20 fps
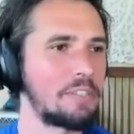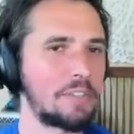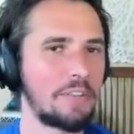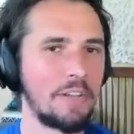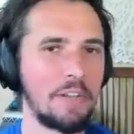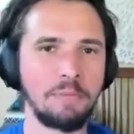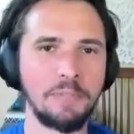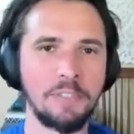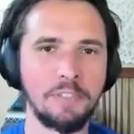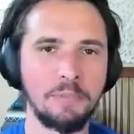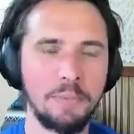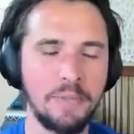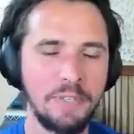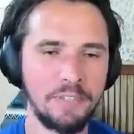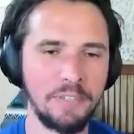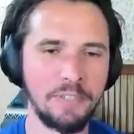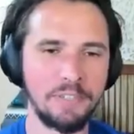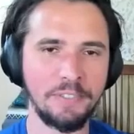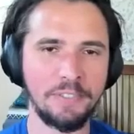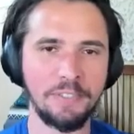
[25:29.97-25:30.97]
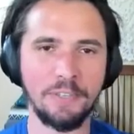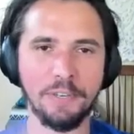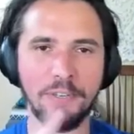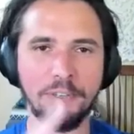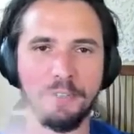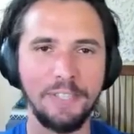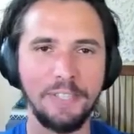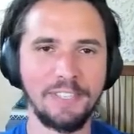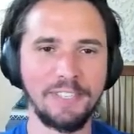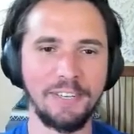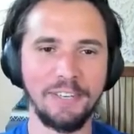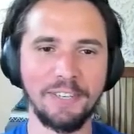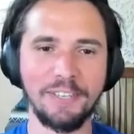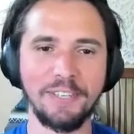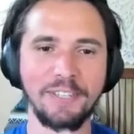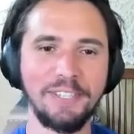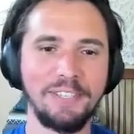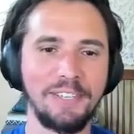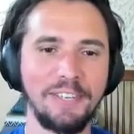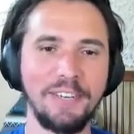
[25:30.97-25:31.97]
So I've just been doing circles,
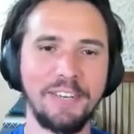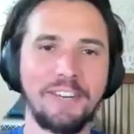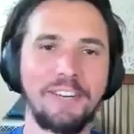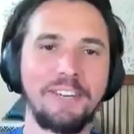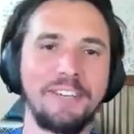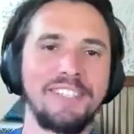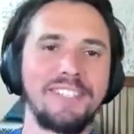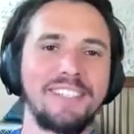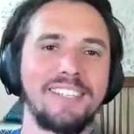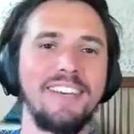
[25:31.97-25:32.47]
circles, circles.